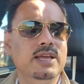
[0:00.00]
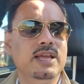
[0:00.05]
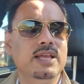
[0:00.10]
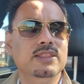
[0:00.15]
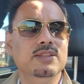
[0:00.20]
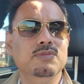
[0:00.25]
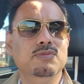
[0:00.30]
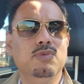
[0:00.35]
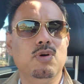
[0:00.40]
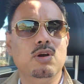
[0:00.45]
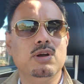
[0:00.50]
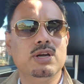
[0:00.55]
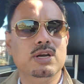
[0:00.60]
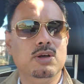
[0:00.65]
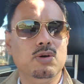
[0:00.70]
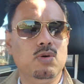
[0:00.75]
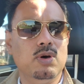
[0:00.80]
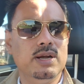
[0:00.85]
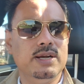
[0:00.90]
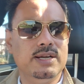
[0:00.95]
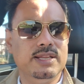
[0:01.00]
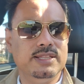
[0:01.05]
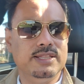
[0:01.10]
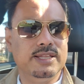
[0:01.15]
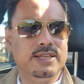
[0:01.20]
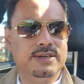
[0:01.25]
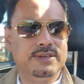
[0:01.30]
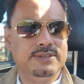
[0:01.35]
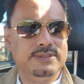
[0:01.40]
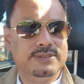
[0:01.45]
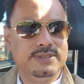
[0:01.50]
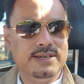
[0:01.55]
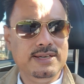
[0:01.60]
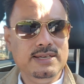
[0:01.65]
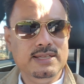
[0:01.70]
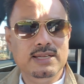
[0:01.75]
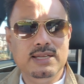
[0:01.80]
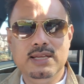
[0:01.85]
and the water quality there, right?